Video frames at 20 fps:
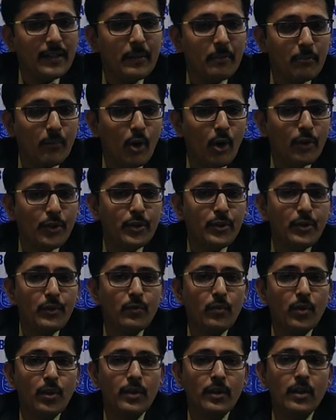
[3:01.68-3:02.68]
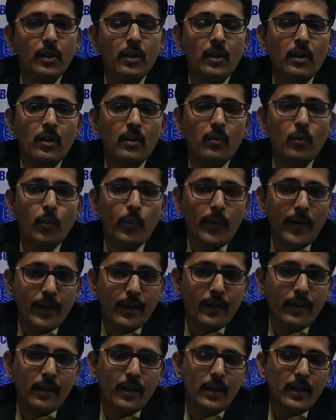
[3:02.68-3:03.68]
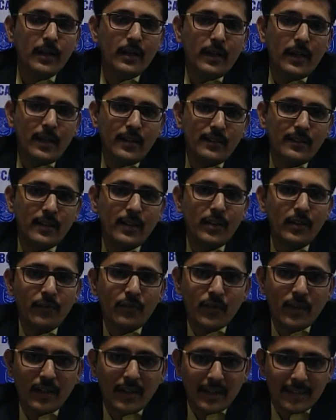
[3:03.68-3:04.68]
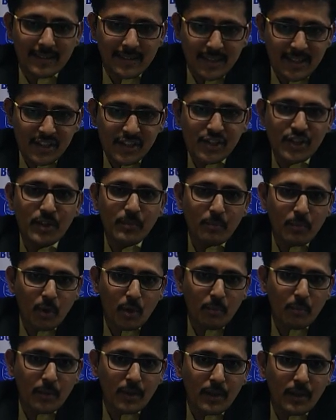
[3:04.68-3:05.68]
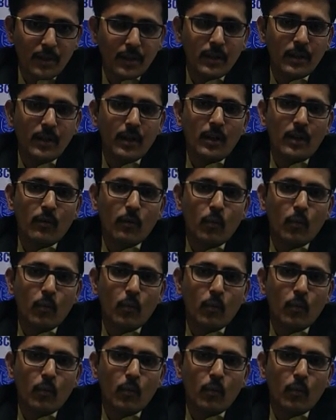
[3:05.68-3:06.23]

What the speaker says: is an important one, where in case if a residential property